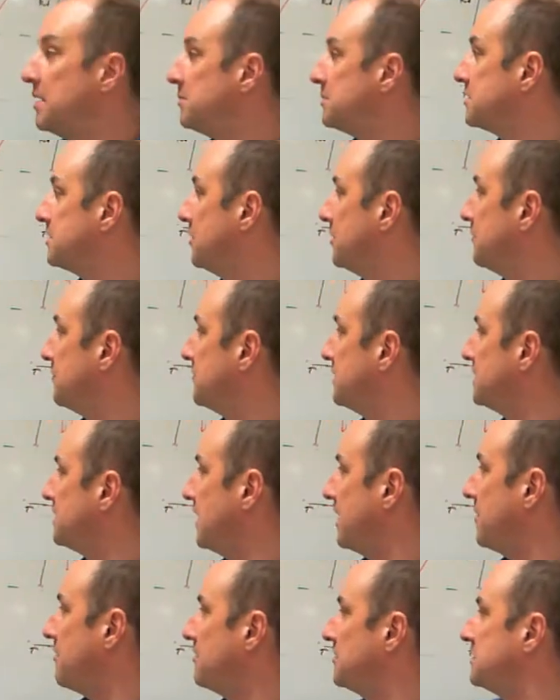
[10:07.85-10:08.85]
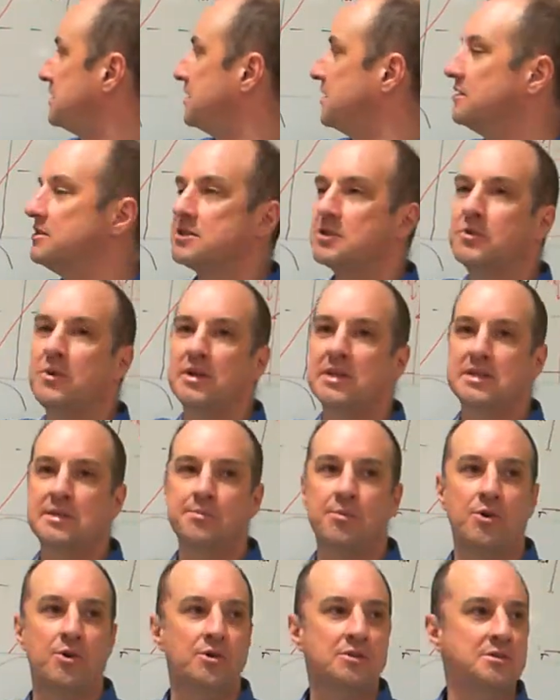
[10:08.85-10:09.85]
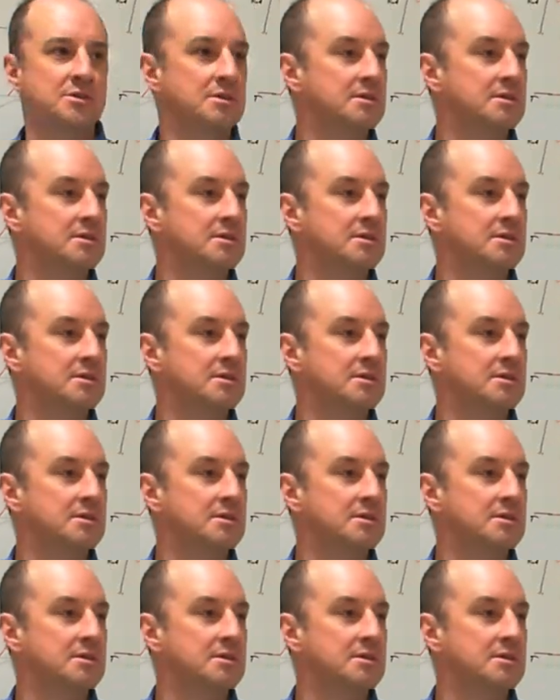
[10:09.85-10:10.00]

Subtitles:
so if this area of steel is quite small,